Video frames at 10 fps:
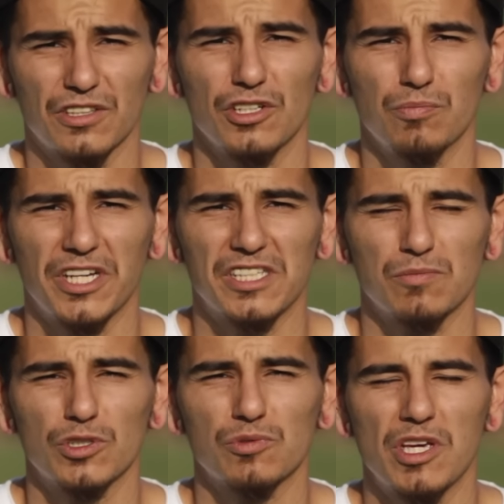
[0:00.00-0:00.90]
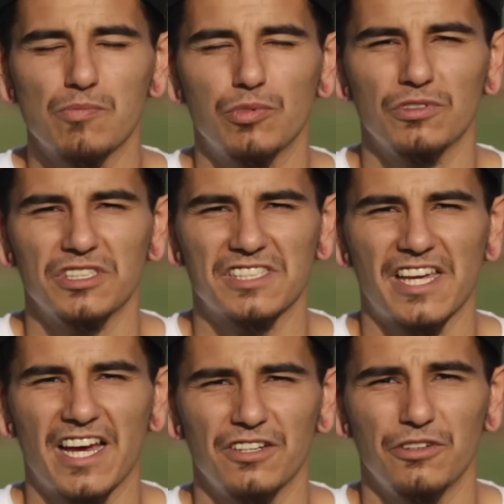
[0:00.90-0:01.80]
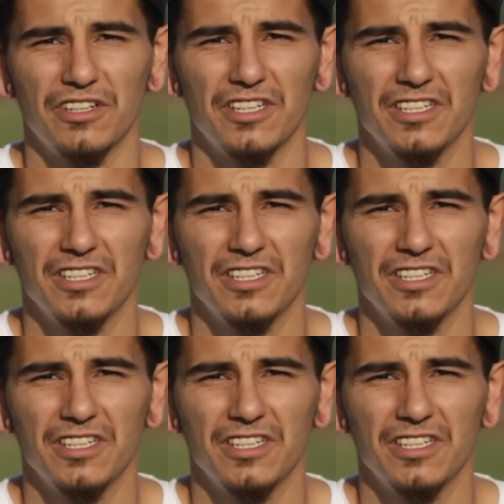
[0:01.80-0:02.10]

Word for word: third place most weight pool in his category.